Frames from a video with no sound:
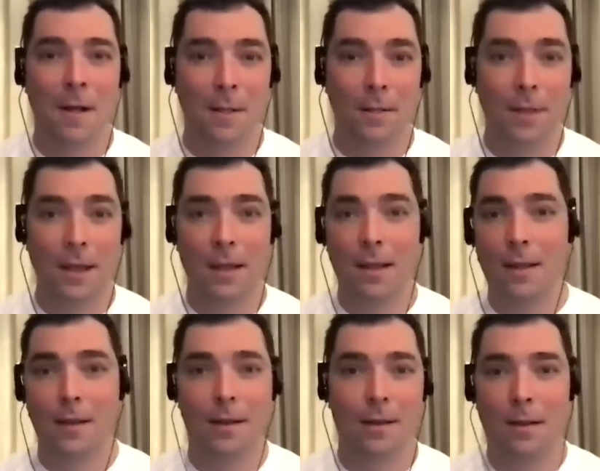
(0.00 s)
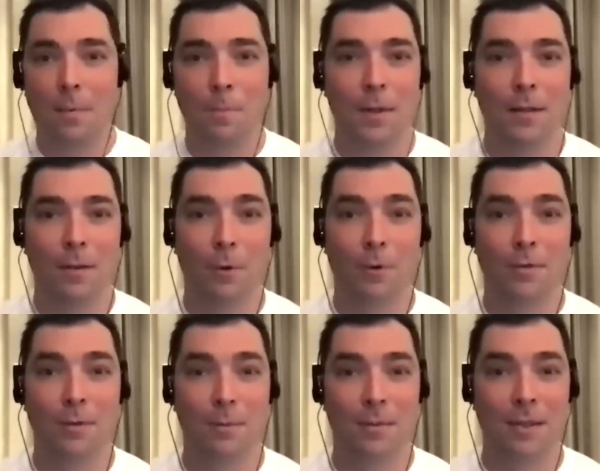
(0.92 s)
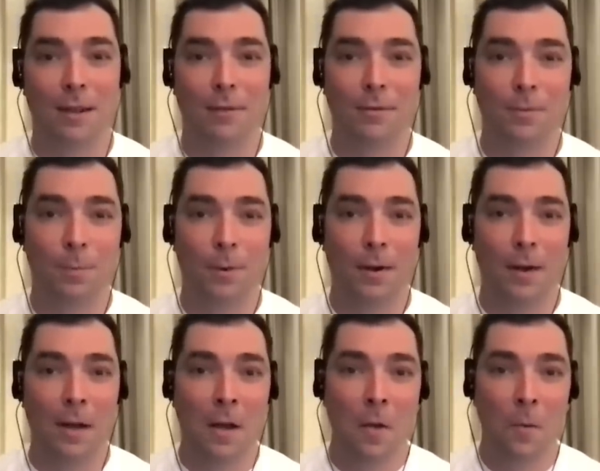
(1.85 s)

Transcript: they compete amongst themselves but